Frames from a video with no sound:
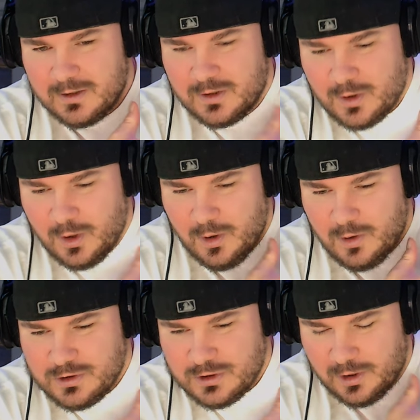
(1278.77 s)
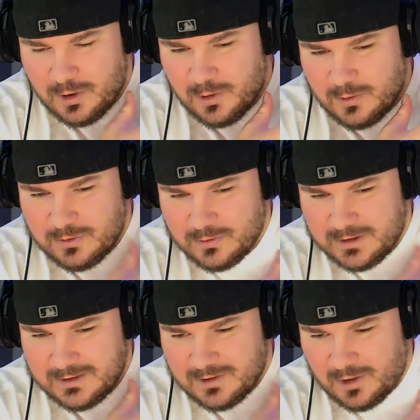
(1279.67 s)
Go show
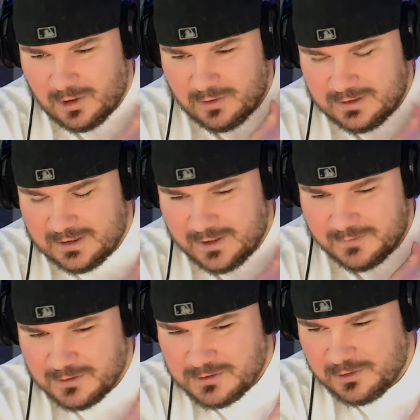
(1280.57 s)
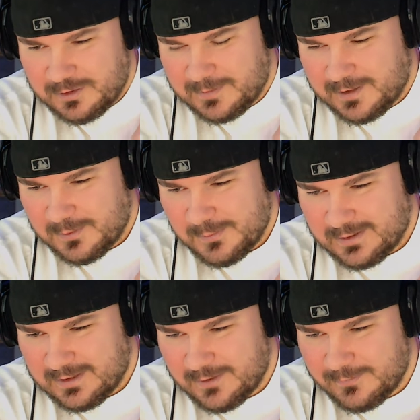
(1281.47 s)
Yoona all the love. Go show them nothing
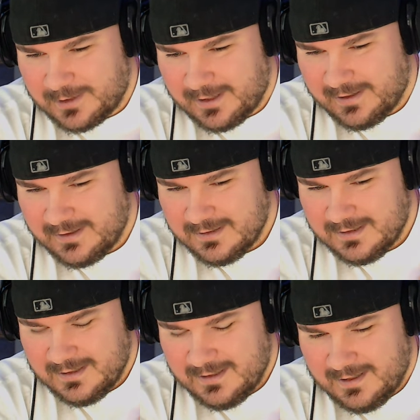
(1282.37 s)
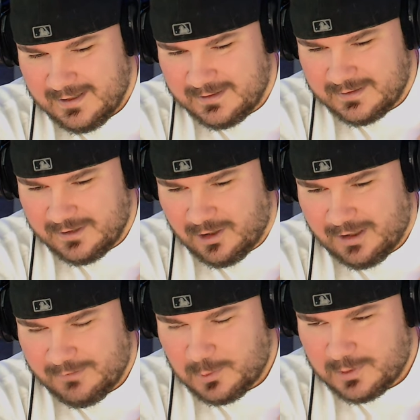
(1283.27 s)
but love, okay? And y'all
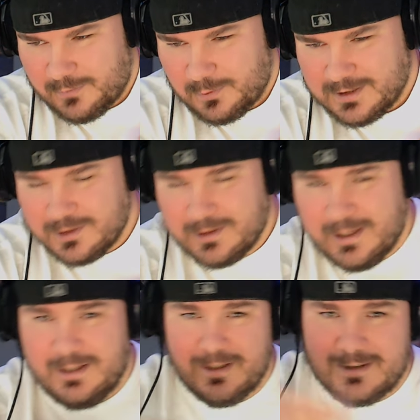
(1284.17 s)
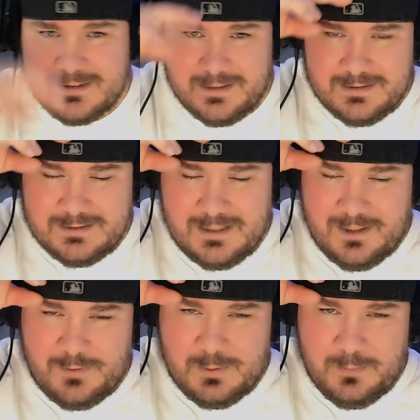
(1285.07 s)
have a wonderful rest of your day. Y'all take it easy. I
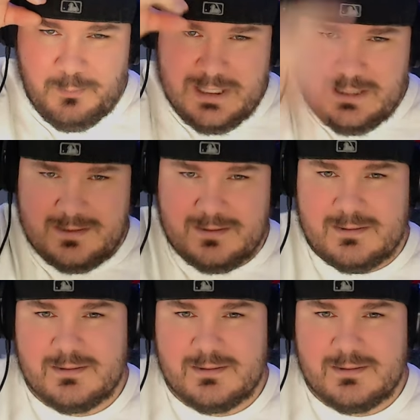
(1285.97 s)
love you. Peace.